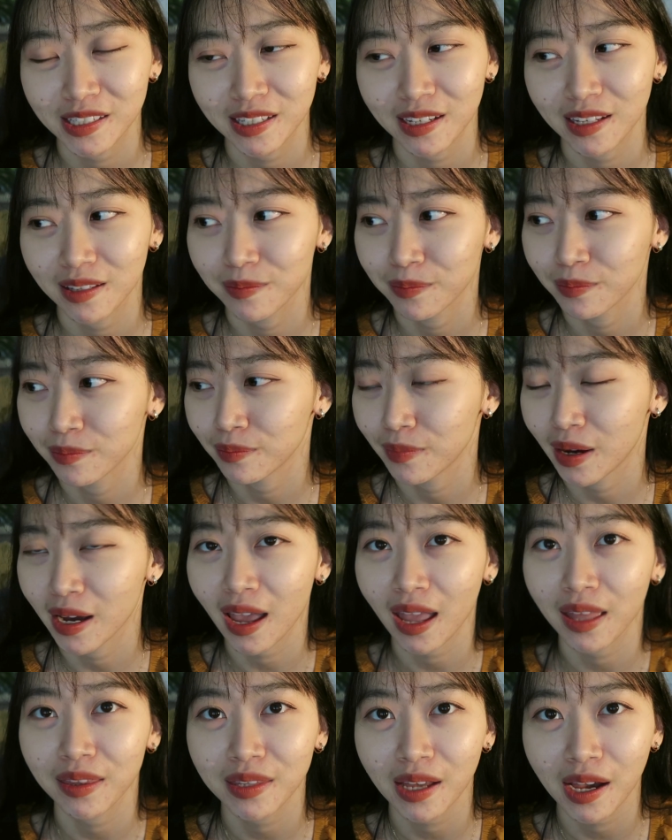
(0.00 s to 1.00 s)
in my
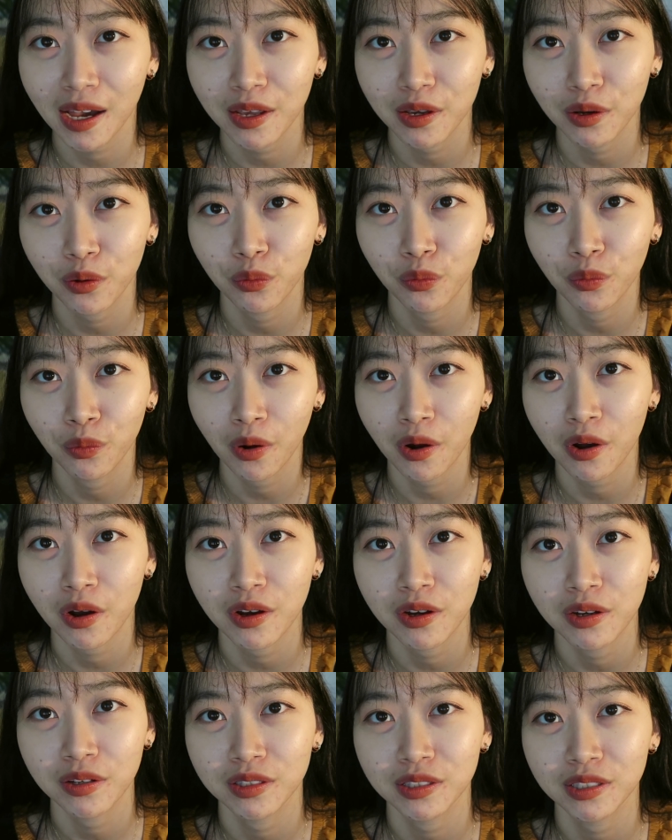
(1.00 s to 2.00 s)
entire
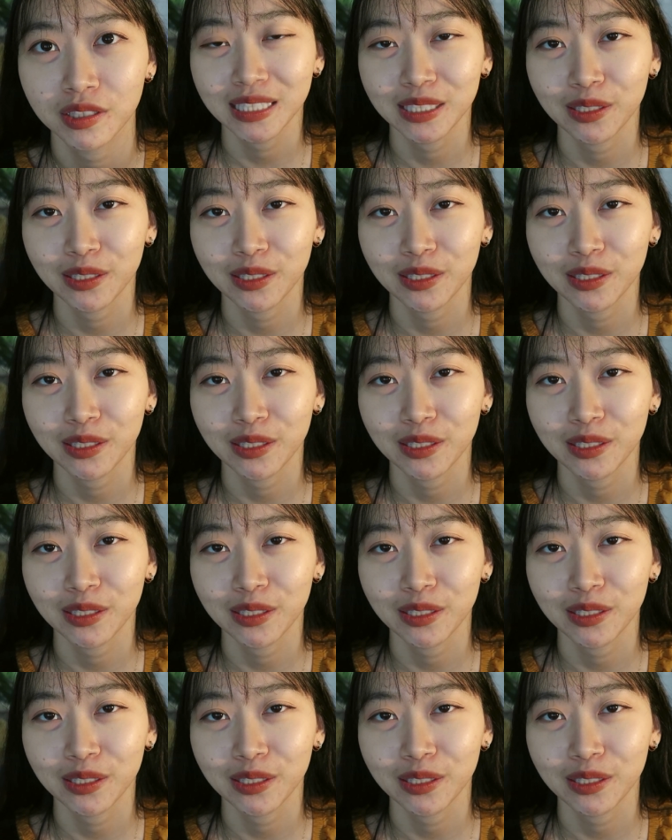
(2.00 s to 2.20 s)
world.